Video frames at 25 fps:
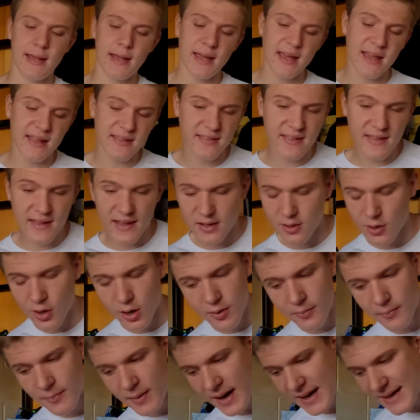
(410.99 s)
And then
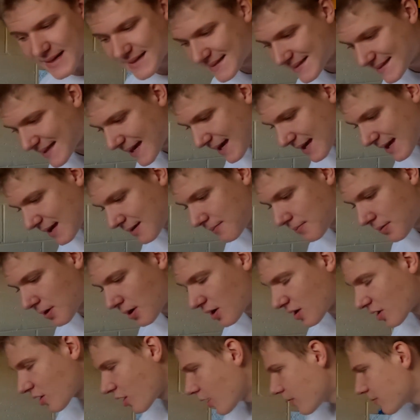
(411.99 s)
my second
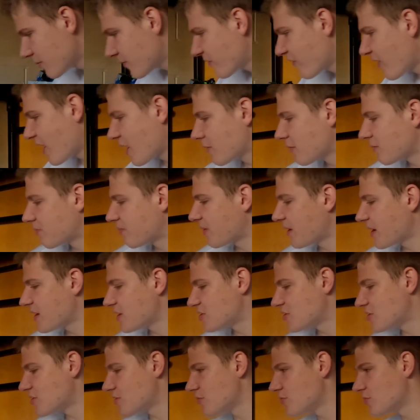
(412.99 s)
pair of carbon fiber
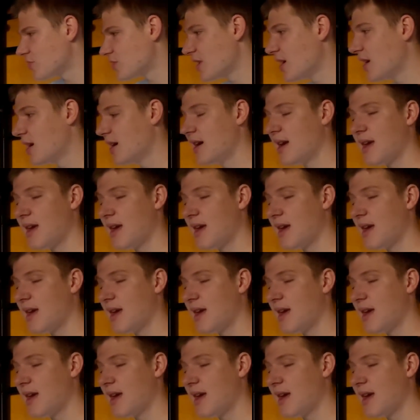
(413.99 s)
plate shoes,